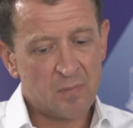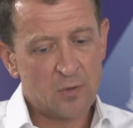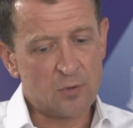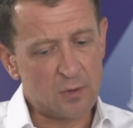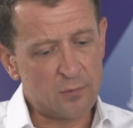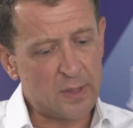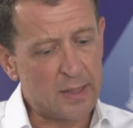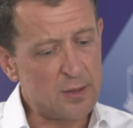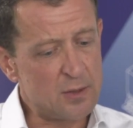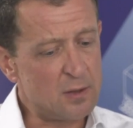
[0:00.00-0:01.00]

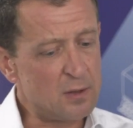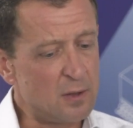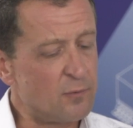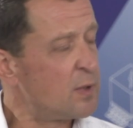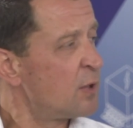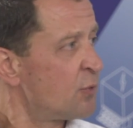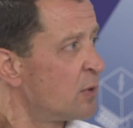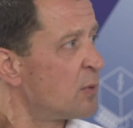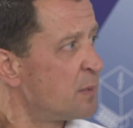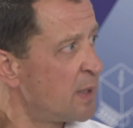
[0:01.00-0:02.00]
certification of industrial
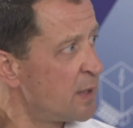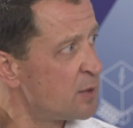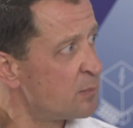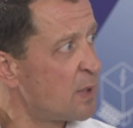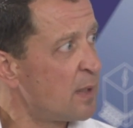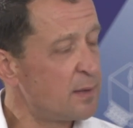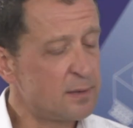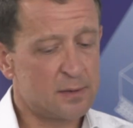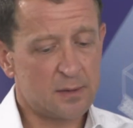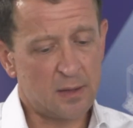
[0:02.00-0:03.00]
communication
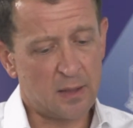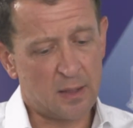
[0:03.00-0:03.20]
products.